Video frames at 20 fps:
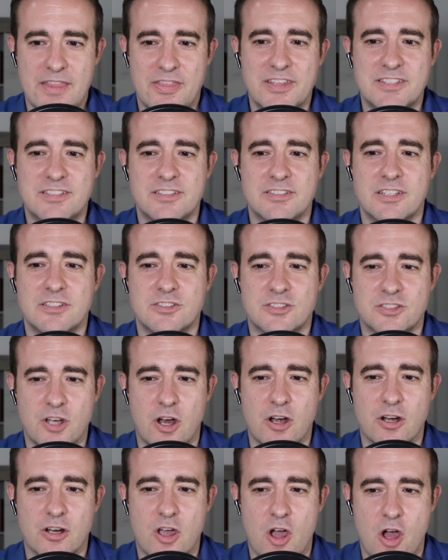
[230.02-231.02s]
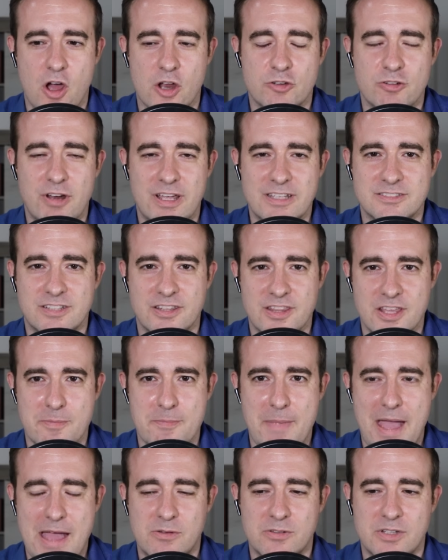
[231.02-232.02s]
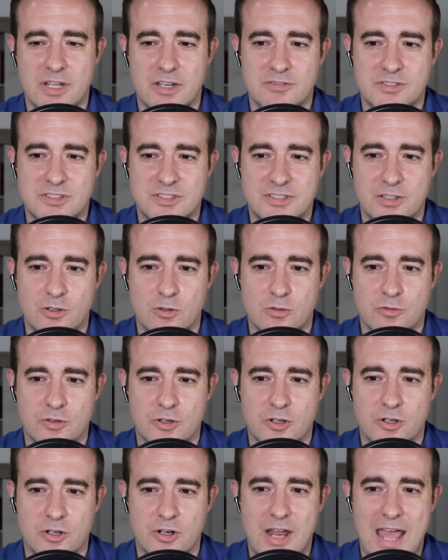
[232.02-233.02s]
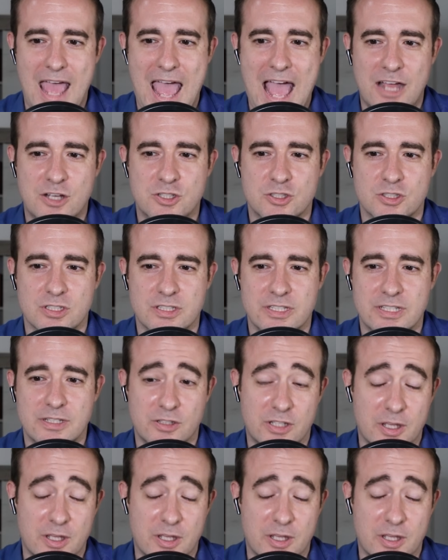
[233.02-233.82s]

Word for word: This is in stark contrast to the amount of silver actually